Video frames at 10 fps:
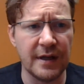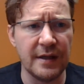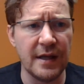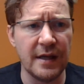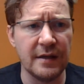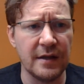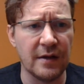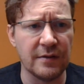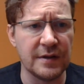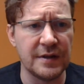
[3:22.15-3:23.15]
and then
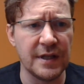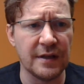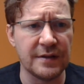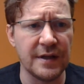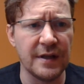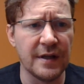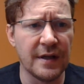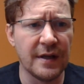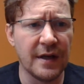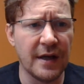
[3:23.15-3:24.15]
the TLT,
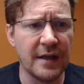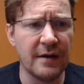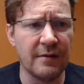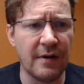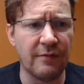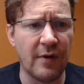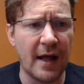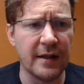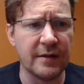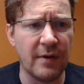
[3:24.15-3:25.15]
and then have
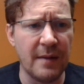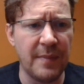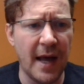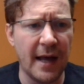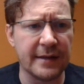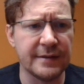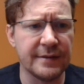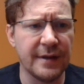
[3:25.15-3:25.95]
rallied right back.